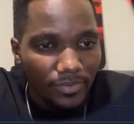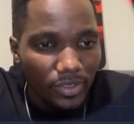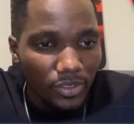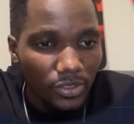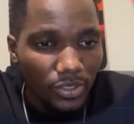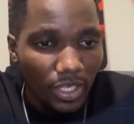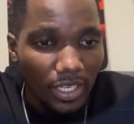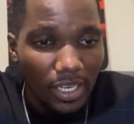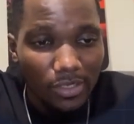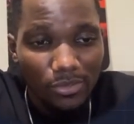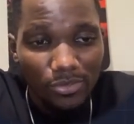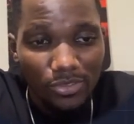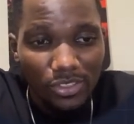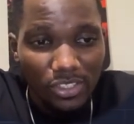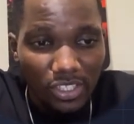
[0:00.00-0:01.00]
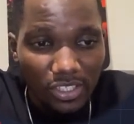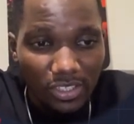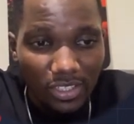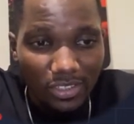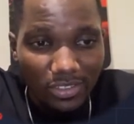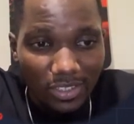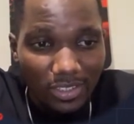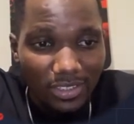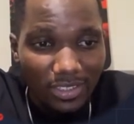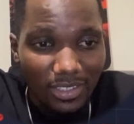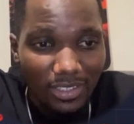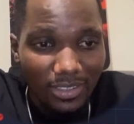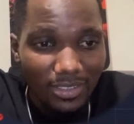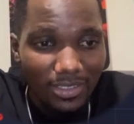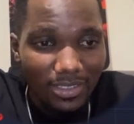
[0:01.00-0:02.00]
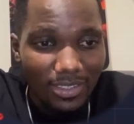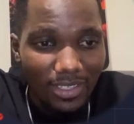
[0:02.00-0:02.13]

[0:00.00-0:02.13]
So I had to change the settings.